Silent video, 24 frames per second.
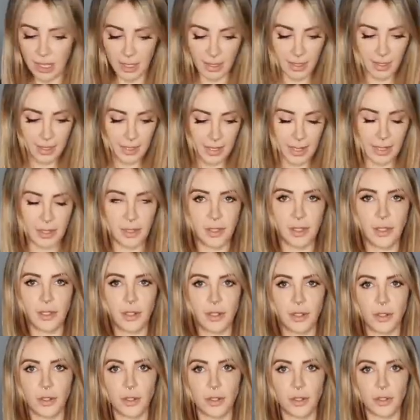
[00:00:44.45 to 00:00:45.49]
the decks are the
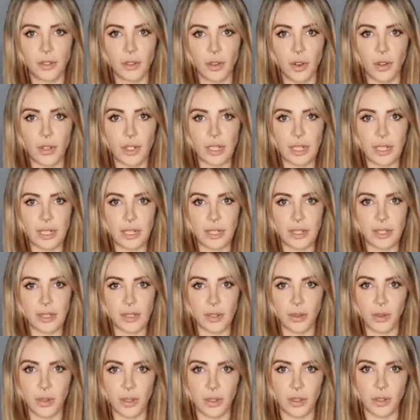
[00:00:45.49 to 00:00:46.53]
2 controllers
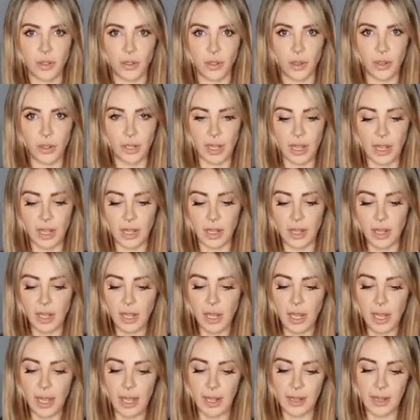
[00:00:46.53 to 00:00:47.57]
or the controller,
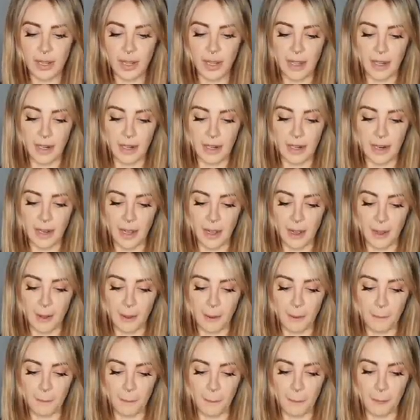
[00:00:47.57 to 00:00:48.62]
and
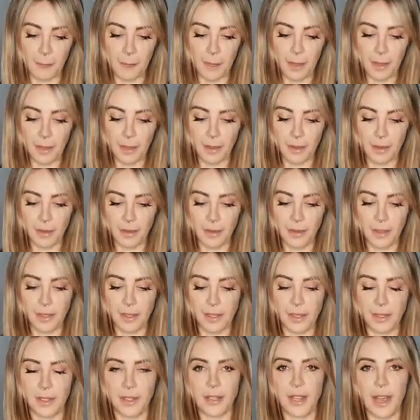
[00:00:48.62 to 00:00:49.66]
then this
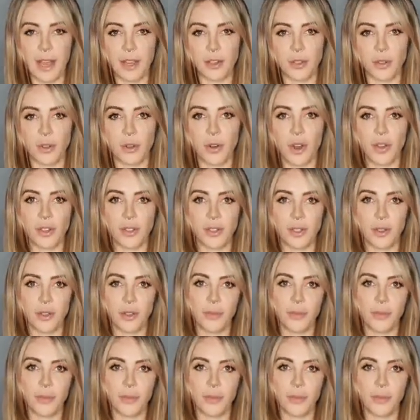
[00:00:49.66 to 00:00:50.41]
is the actual console.